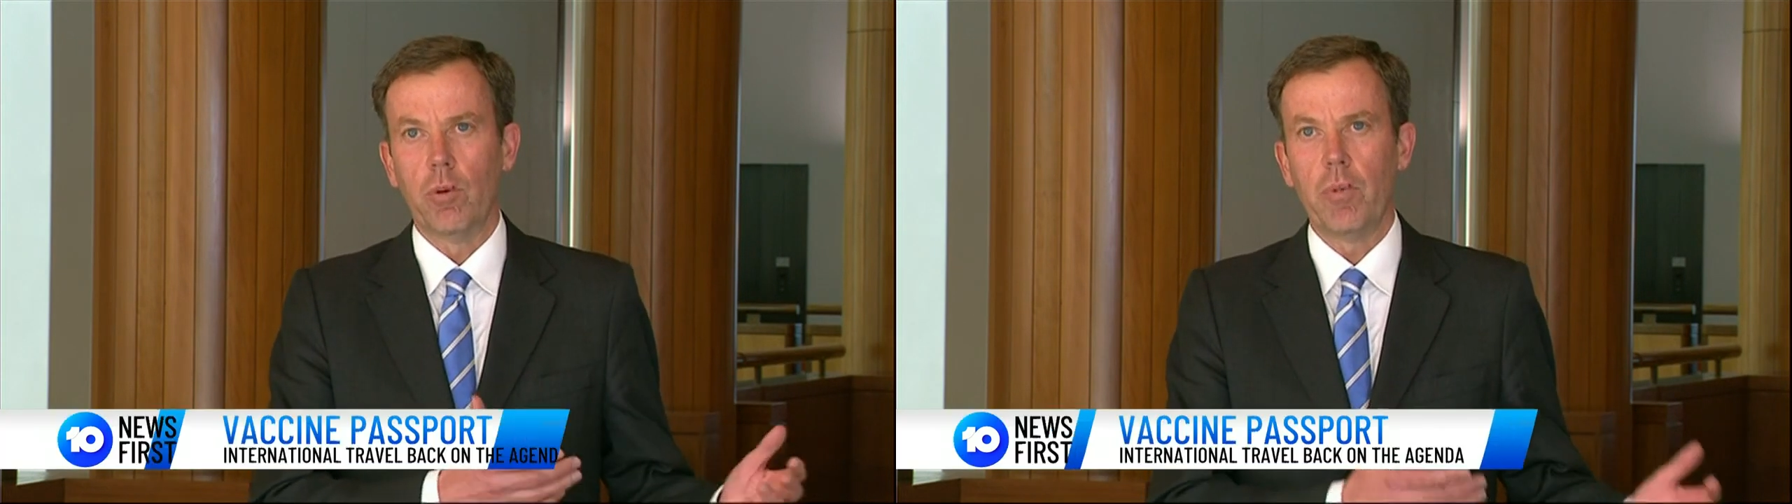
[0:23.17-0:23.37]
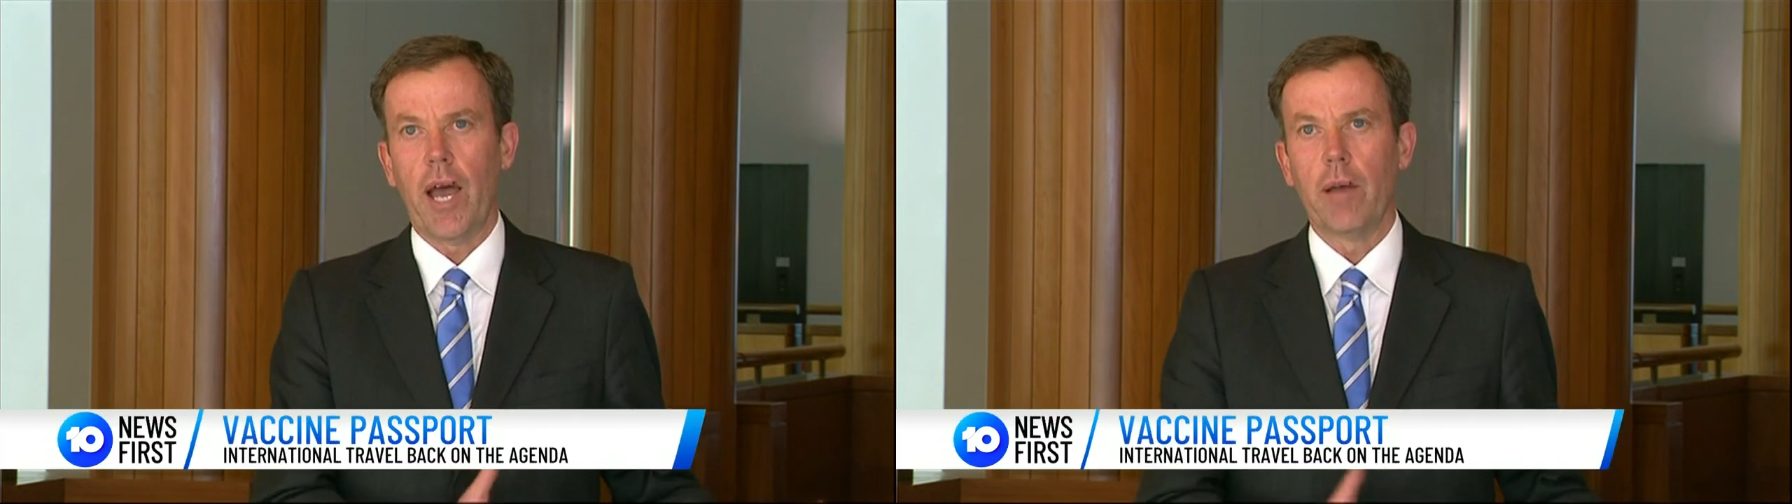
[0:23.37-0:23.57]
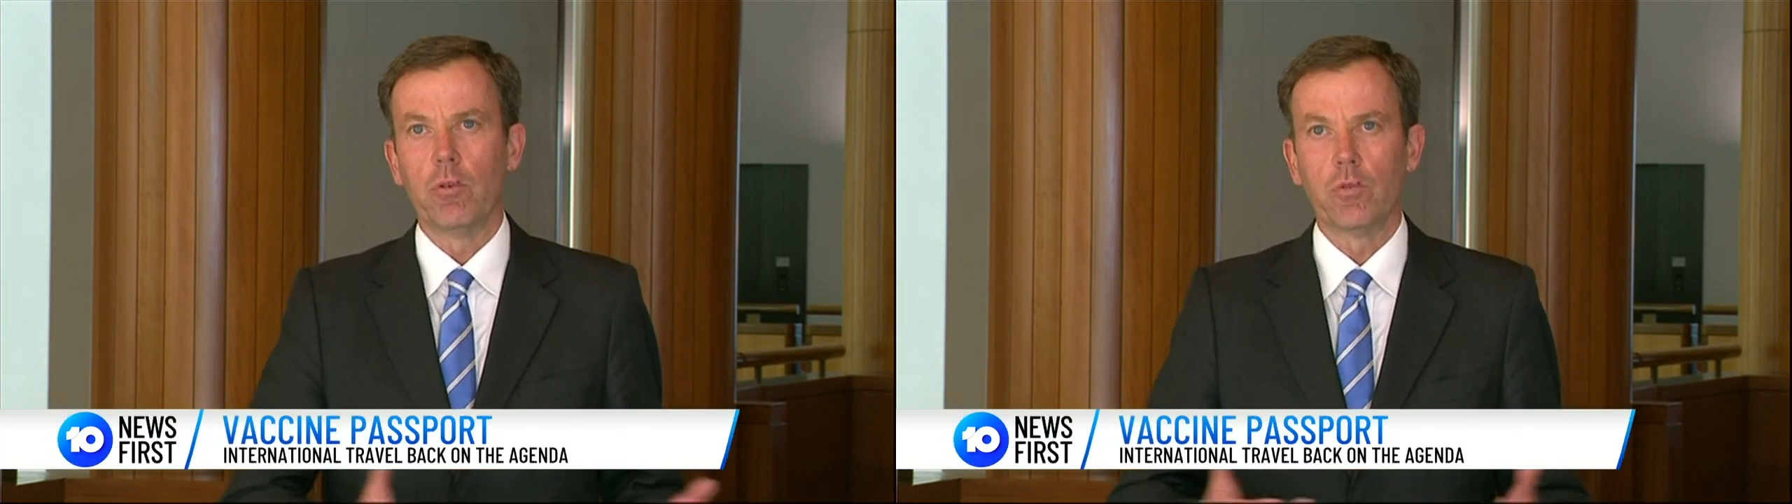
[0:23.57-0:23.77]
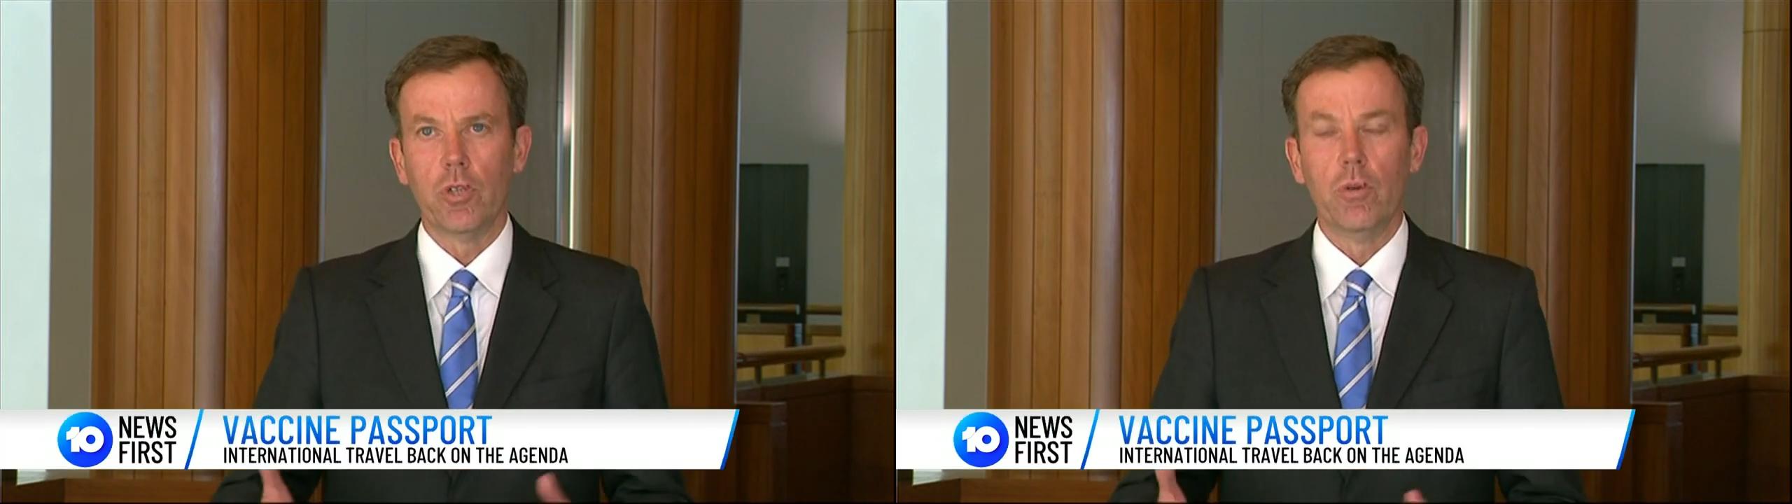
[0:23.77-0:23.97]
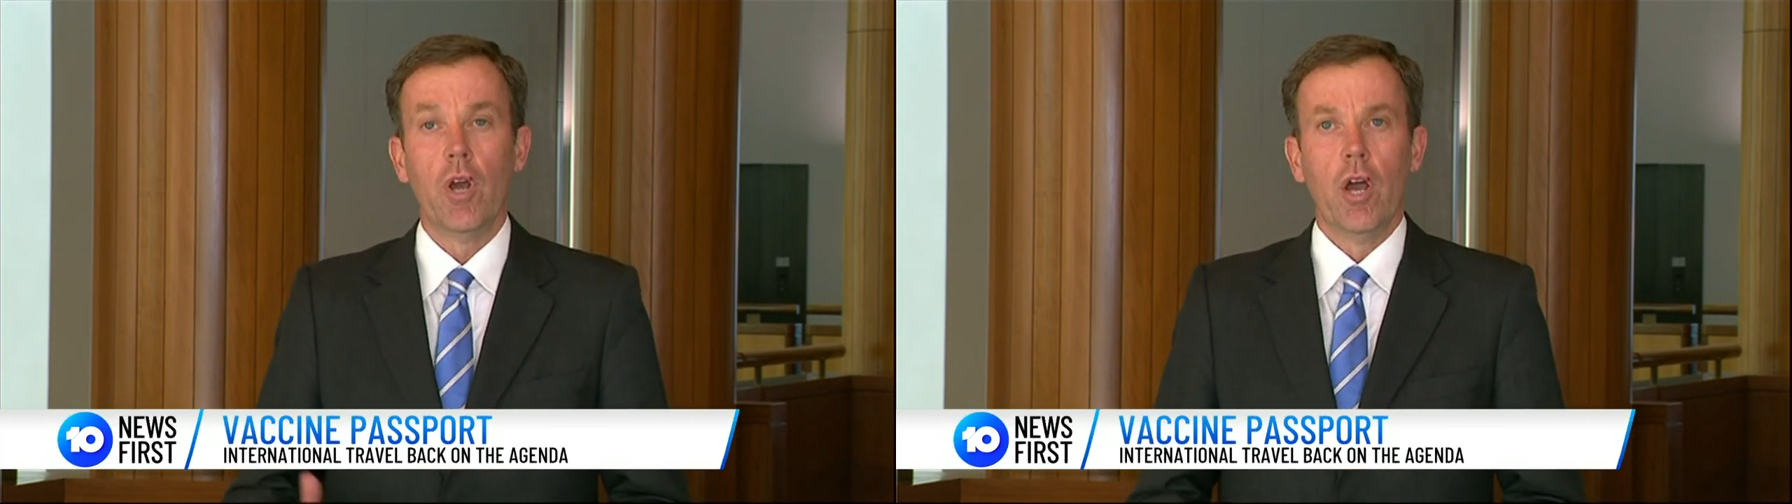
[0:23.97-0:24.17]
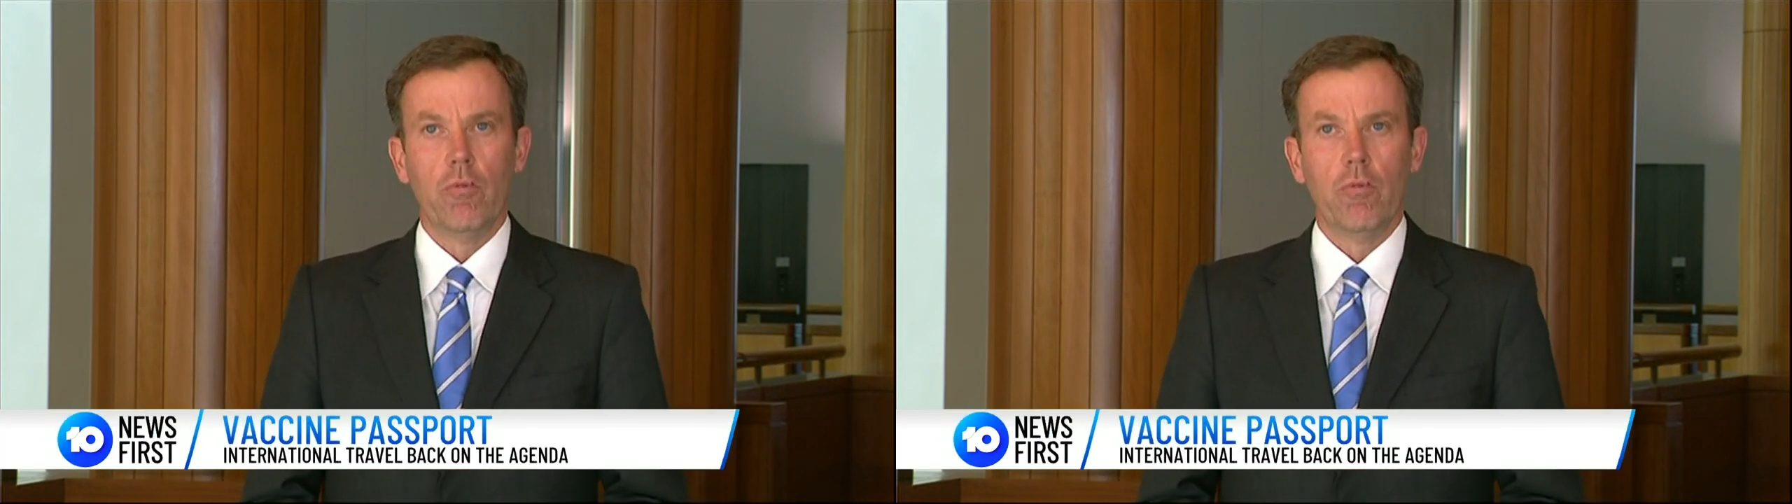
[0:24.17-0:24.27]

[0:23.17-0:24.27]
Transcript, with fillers: will be able to